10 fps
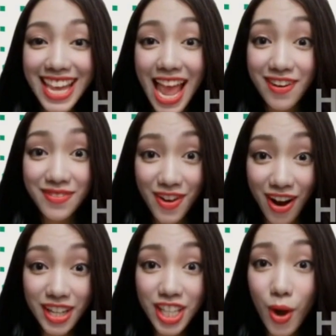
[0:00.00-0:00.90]
at a
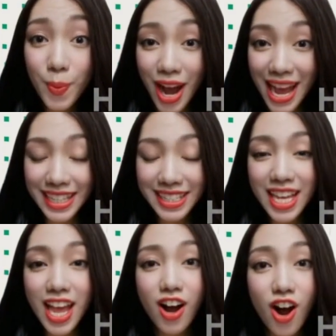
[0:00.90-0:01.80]
very low price,
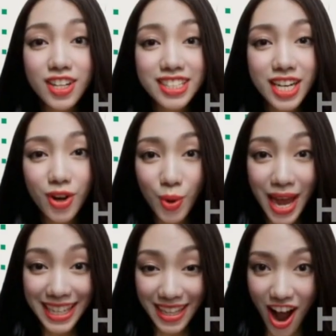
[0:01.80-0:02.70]
causing
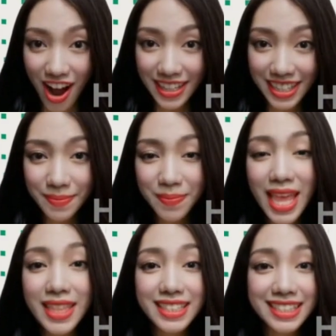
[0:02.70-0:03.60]
great loss.
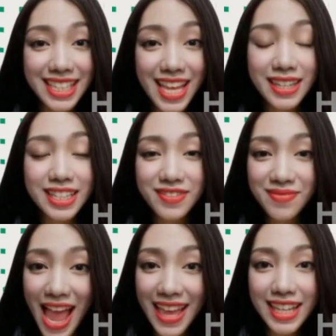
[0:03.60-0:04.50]
The sale is
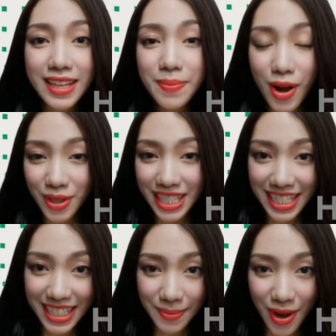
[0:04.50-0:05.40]
valid but
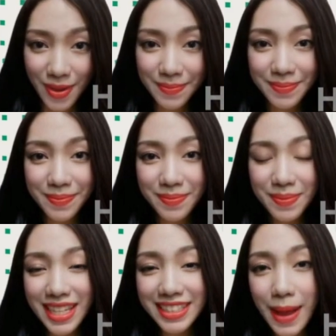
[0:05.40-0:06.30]
rescissible.
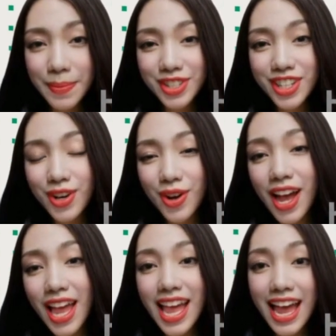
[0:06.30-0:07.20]
Example 2.
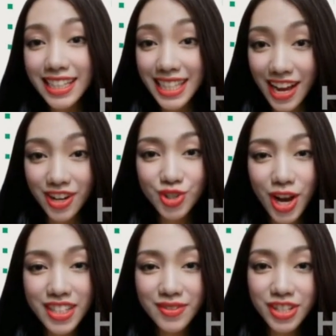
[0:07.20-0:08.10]
A debtor
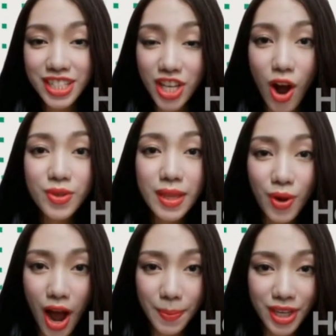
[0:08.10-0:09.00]
transfers his only
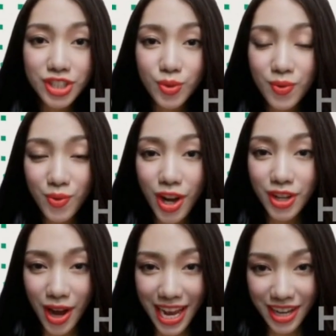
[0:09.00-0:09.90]
property to avoid
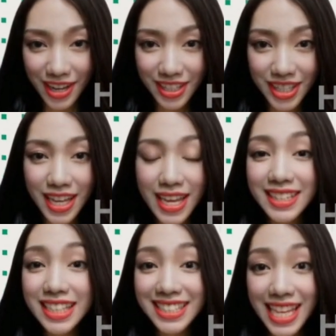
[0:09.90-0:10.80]
creditors.
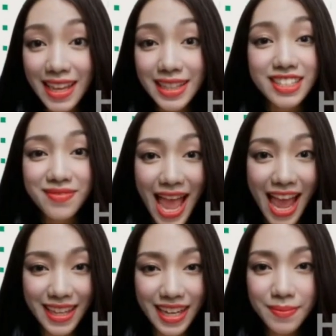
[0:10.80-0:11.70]
The sale is
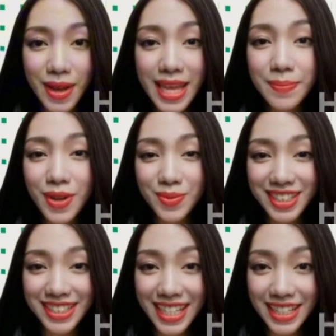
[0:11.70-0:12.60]
valid but can be
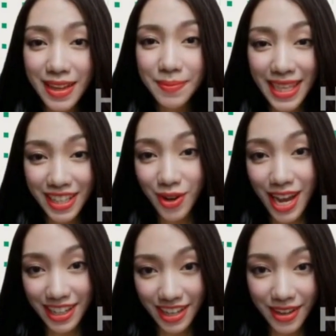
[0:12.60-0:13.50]
rescinded by the
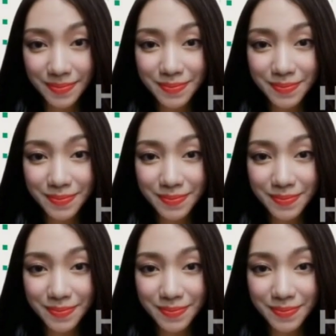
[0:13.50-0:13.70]
creditor.